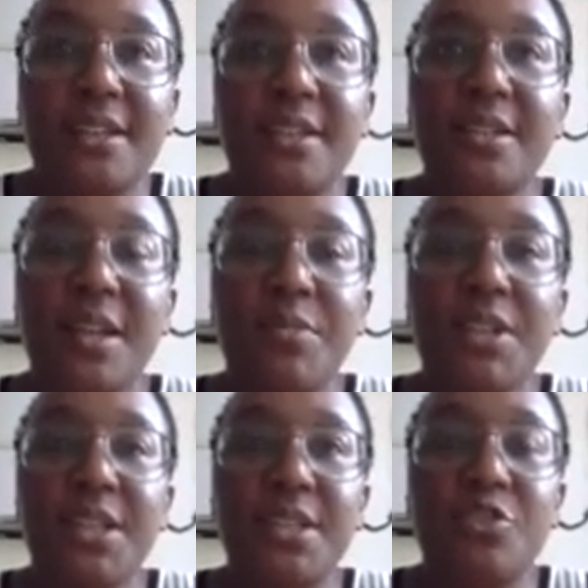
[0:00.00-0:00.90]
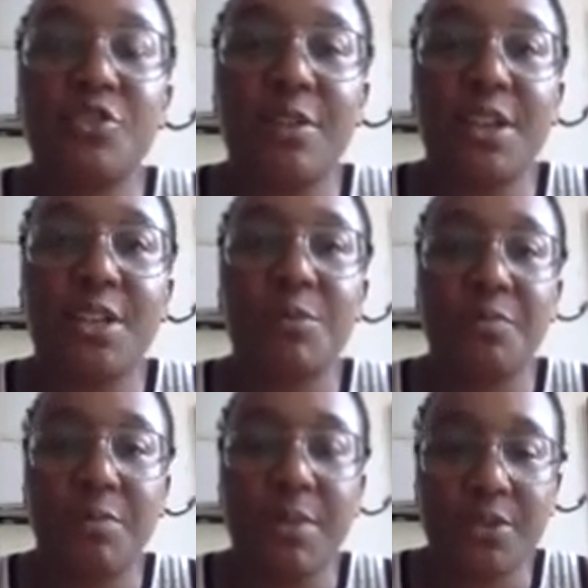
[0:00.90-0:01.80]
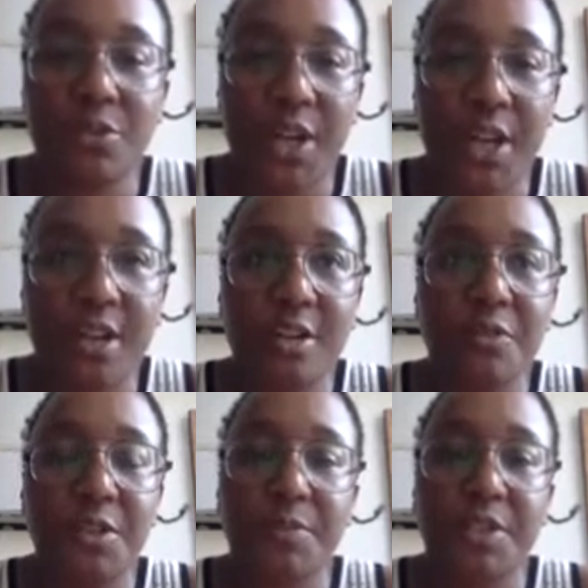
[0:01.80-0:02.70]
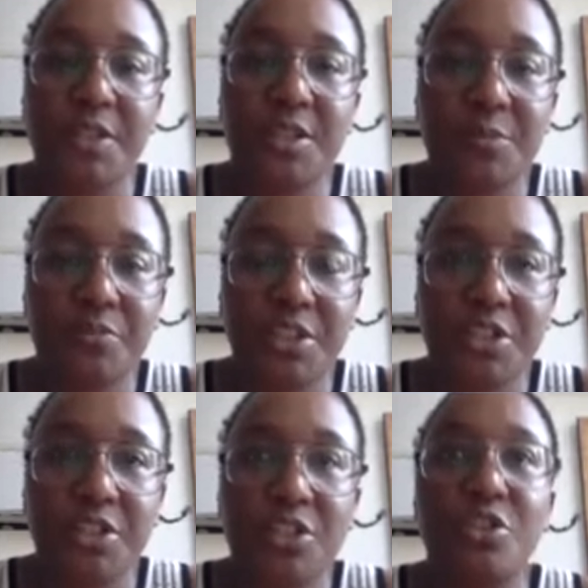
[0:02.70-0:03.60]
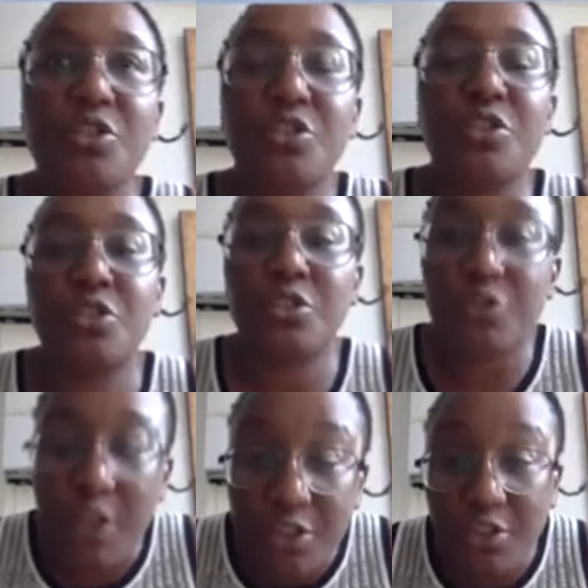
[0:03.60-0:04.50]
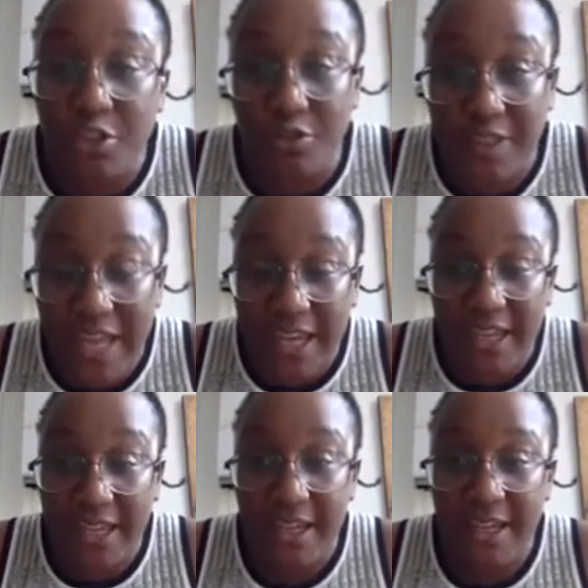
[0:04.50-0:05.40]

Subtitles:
somebody struggling with mental health, especially depression, you should structure your day.